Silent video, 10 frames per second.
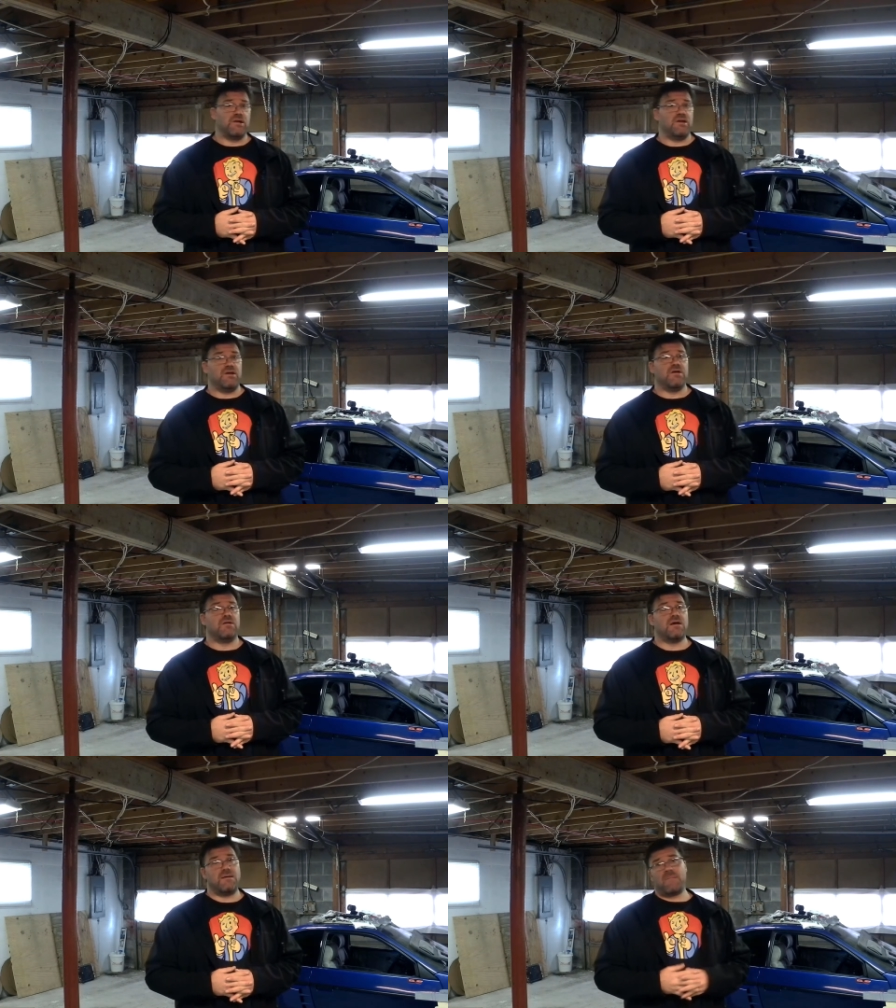good.
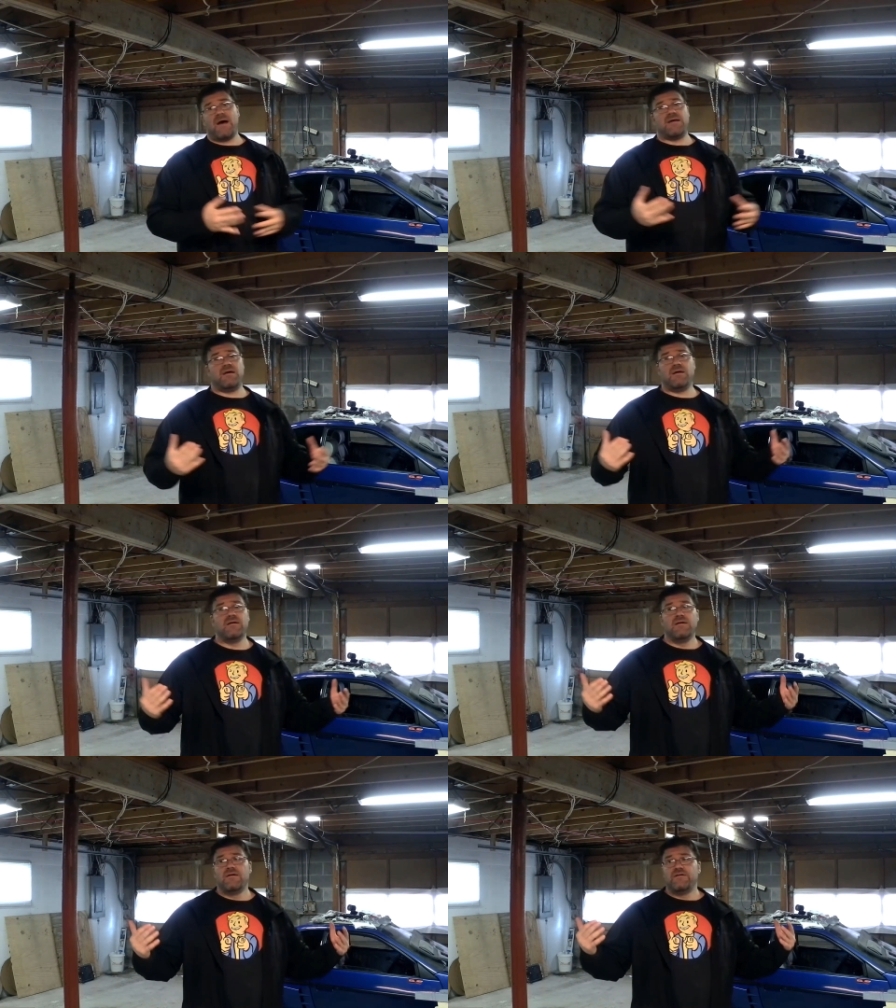Am
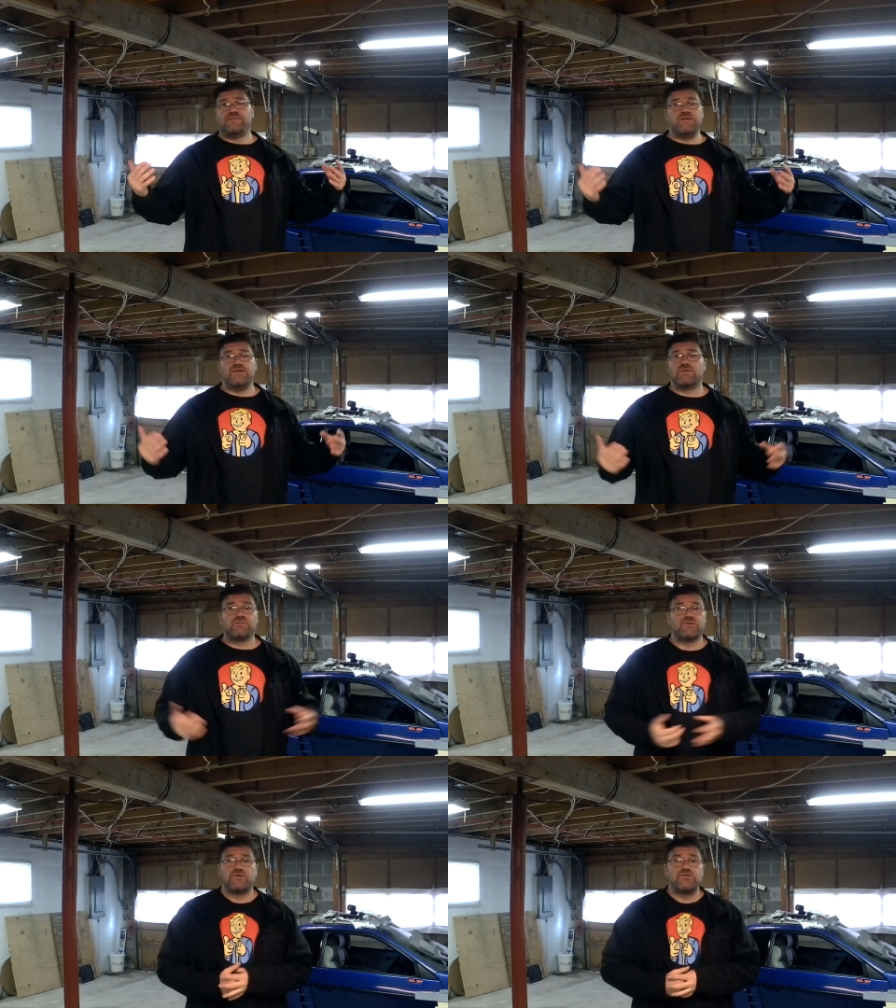I vehicle
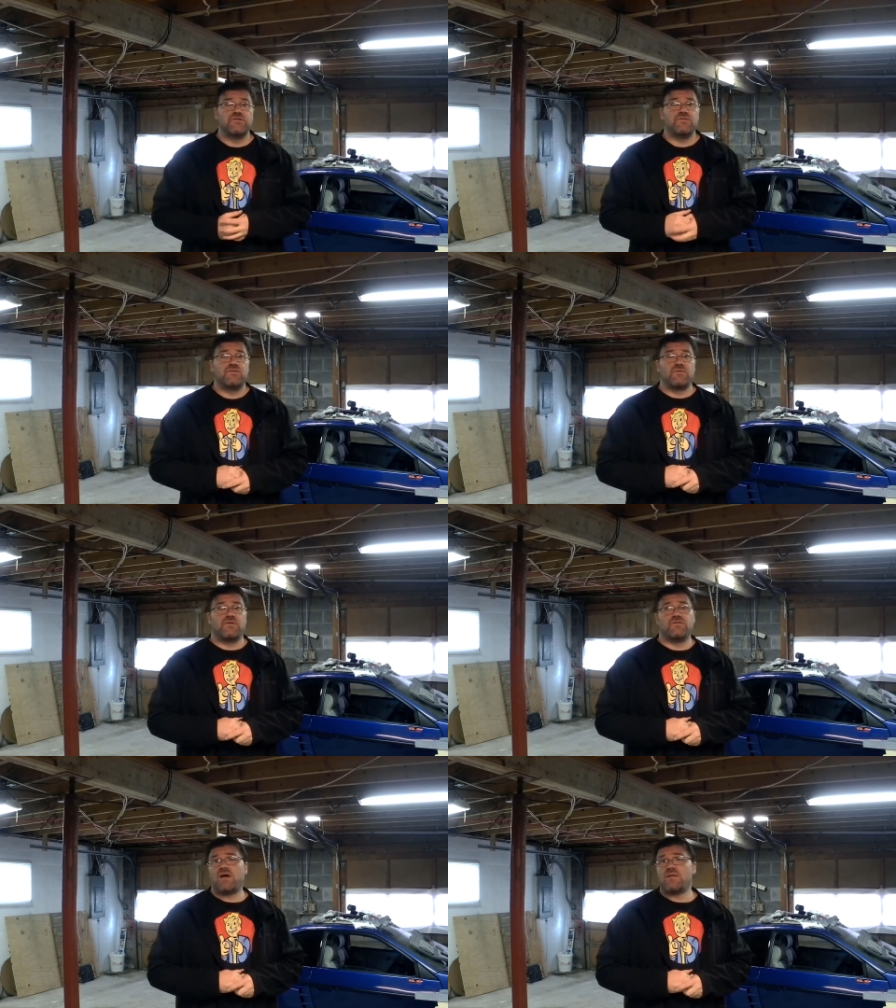virgins or
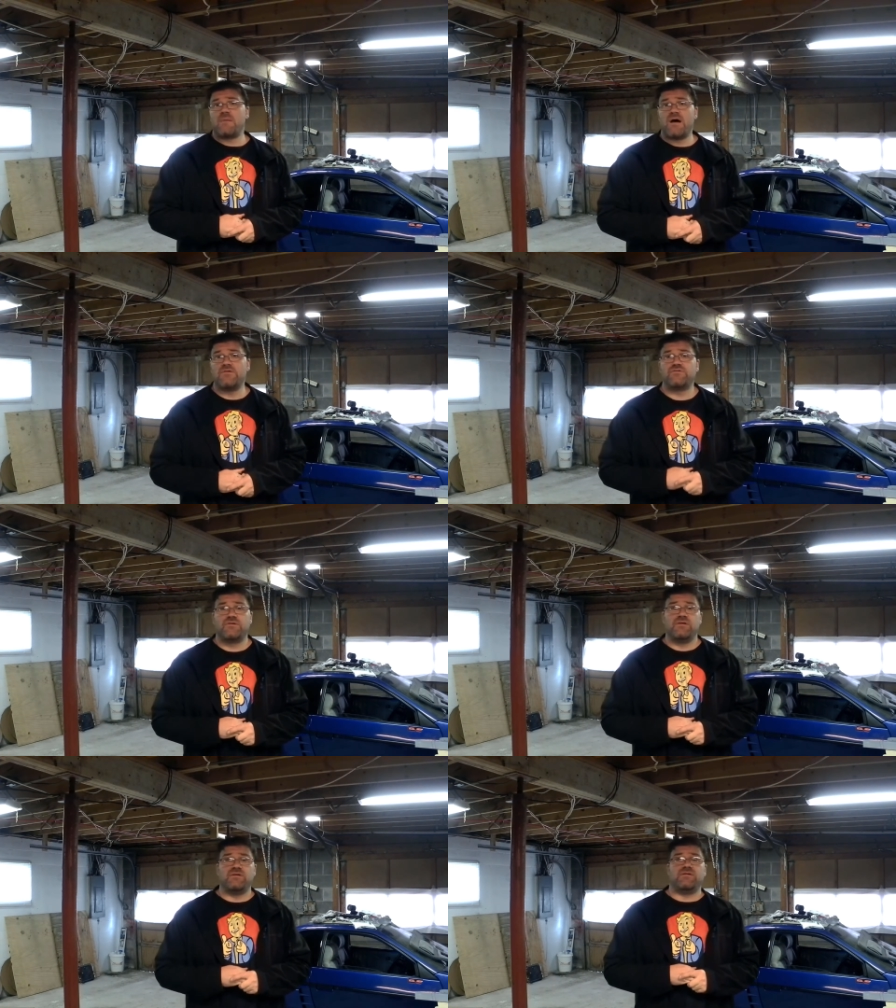a
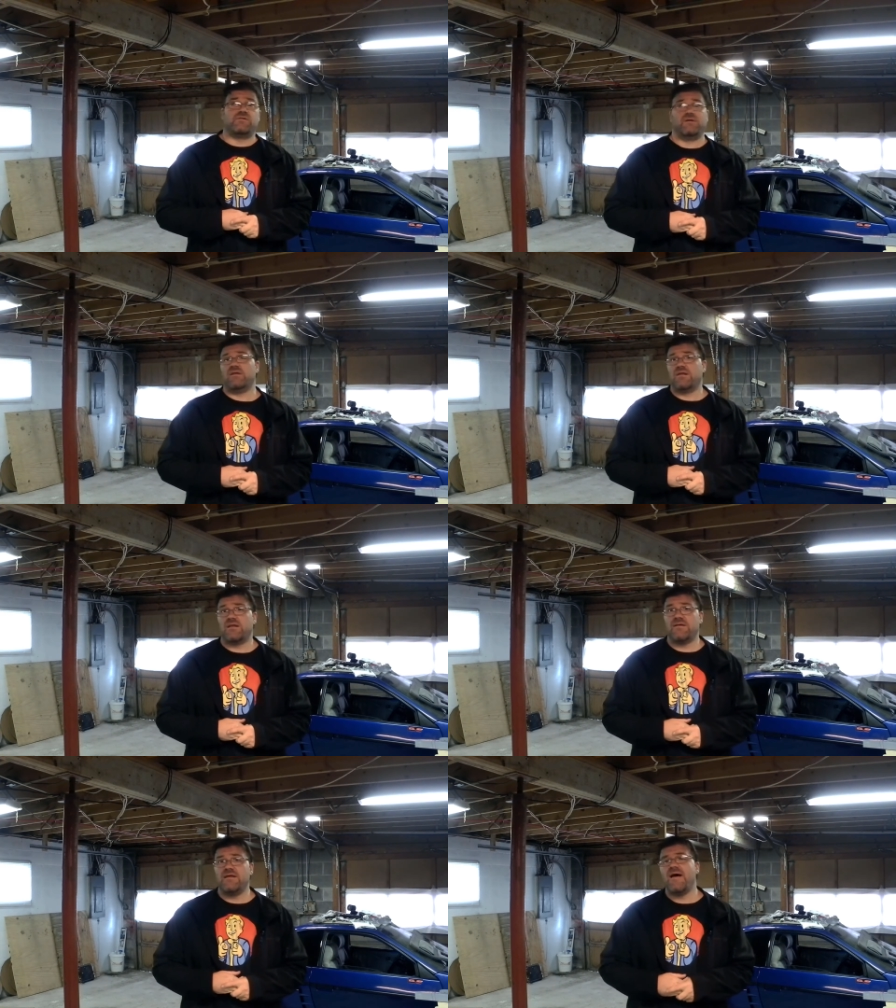salamandrin or anything
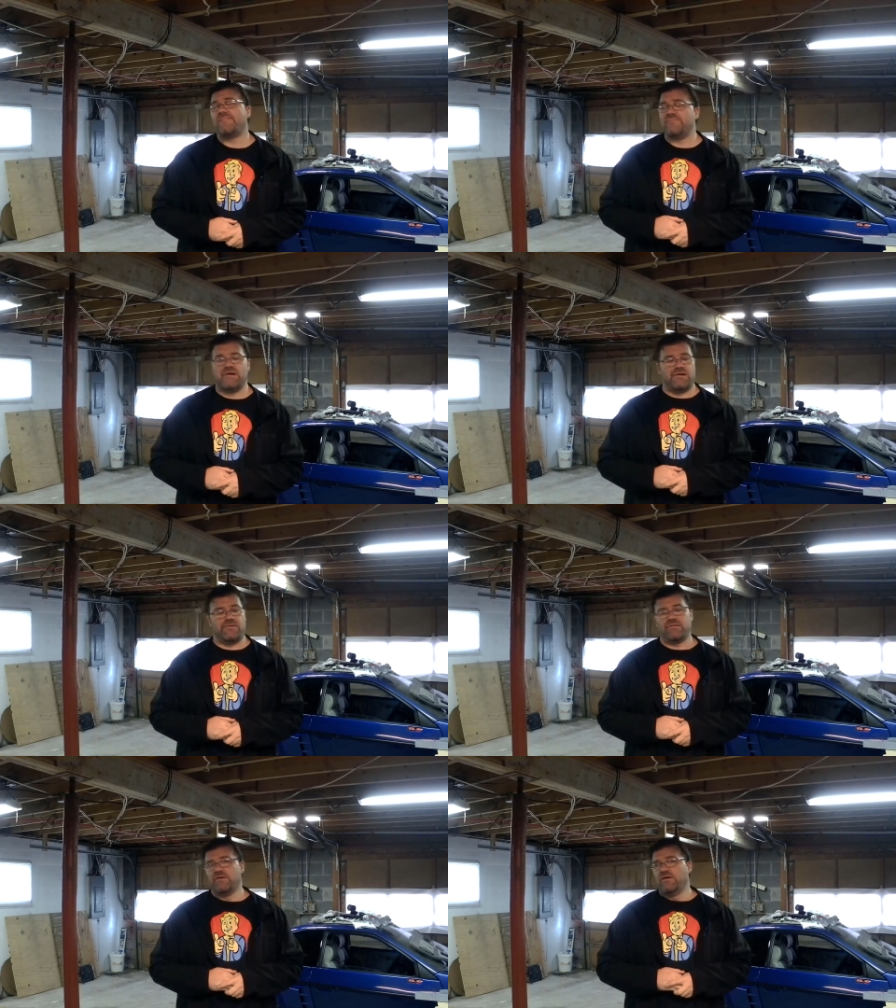like that?
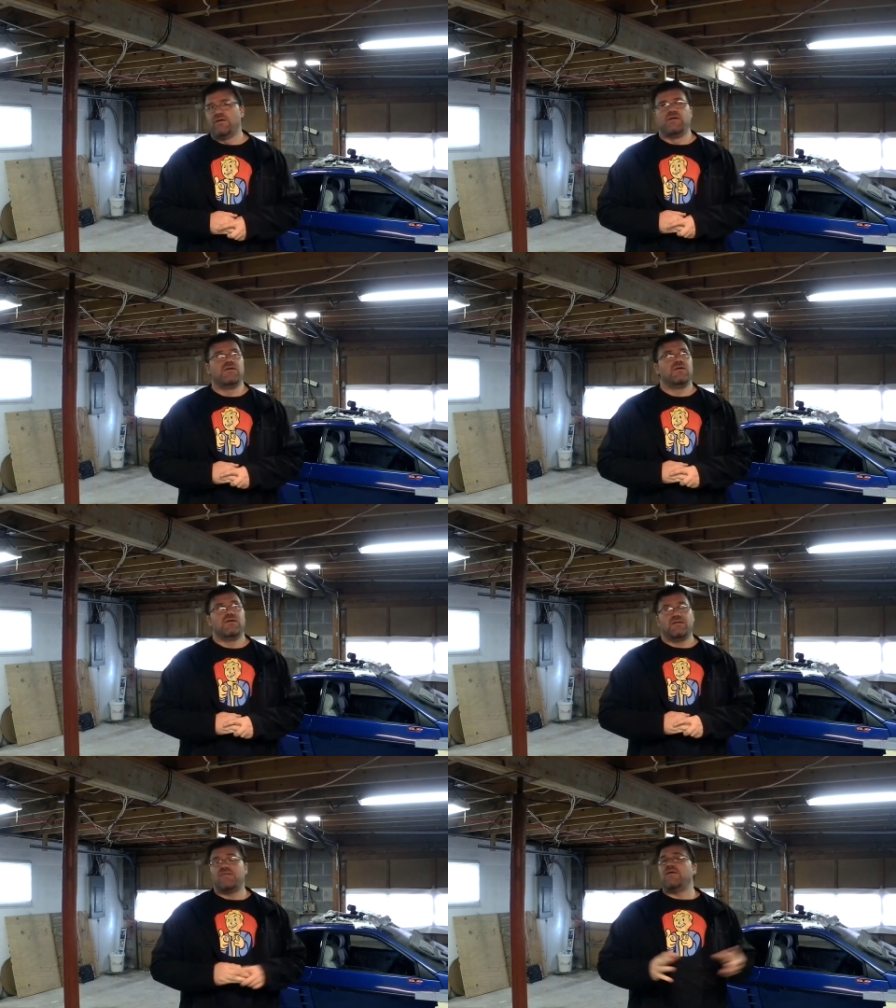No.
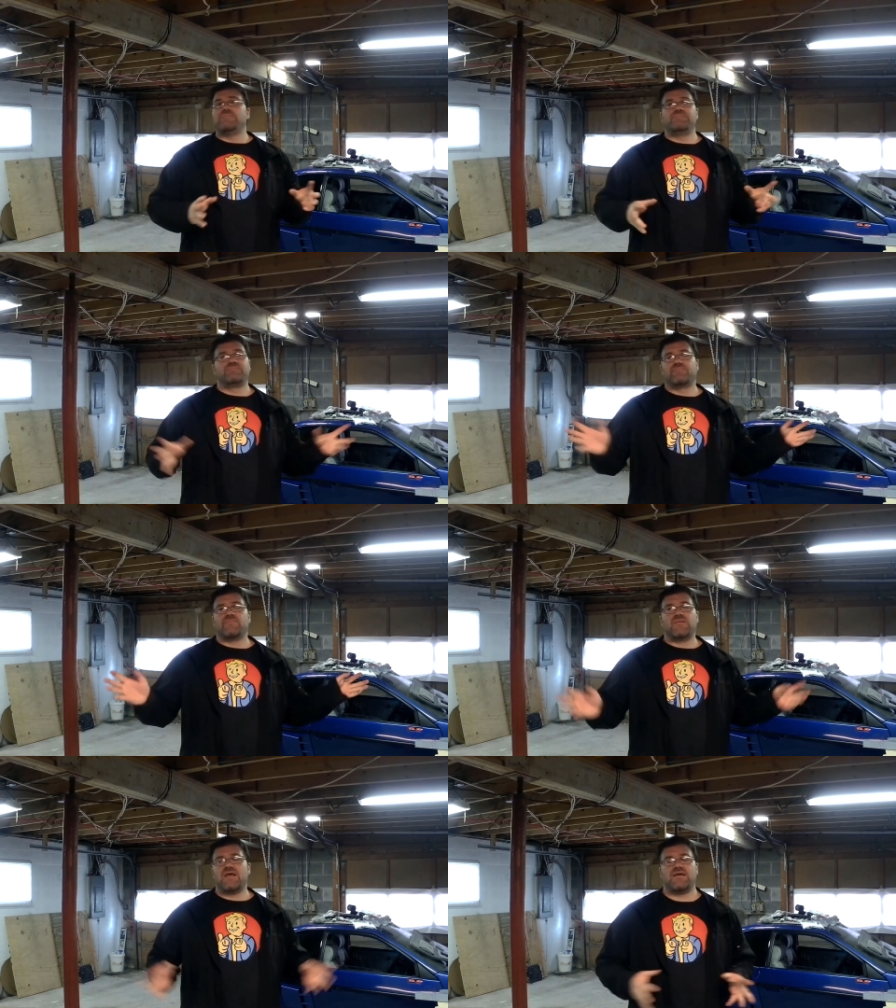Them,
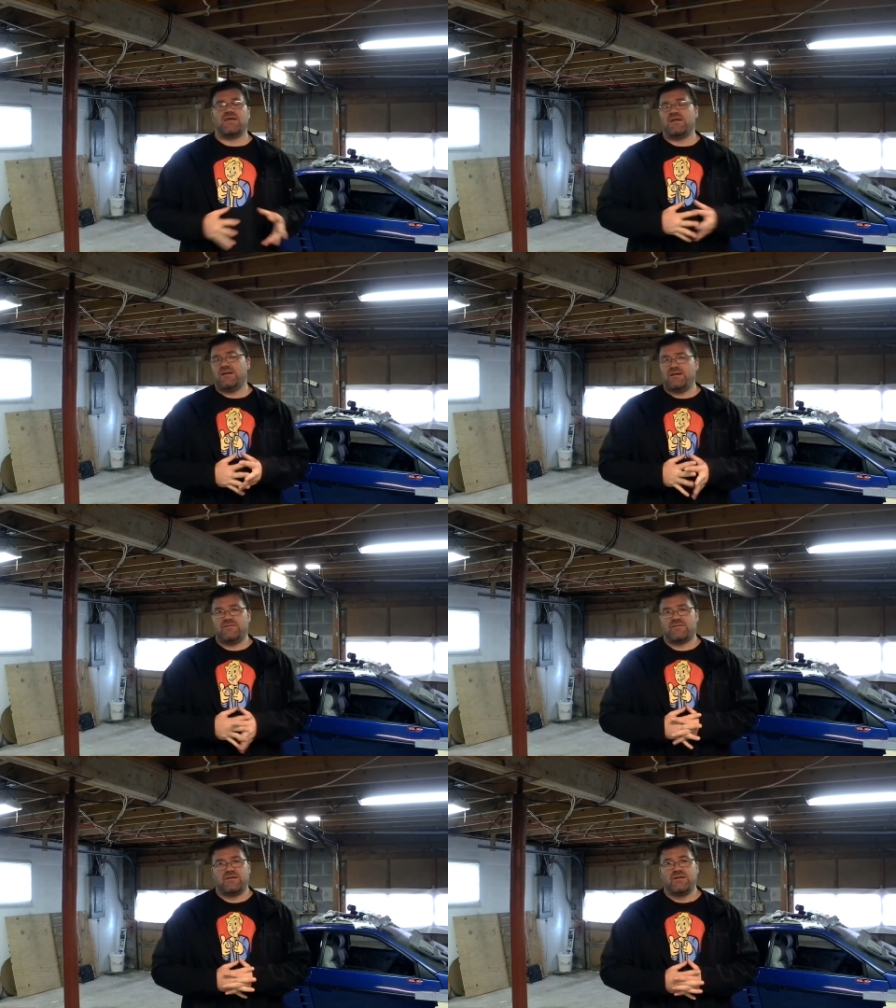they could get it
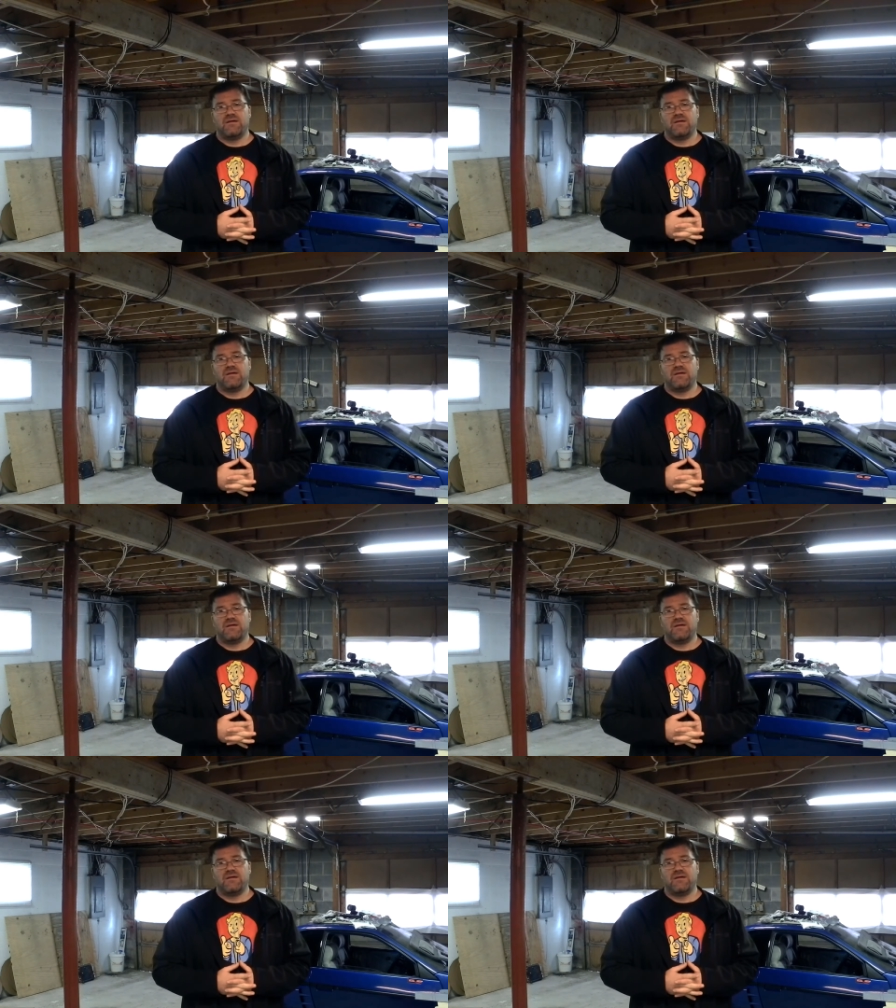easily.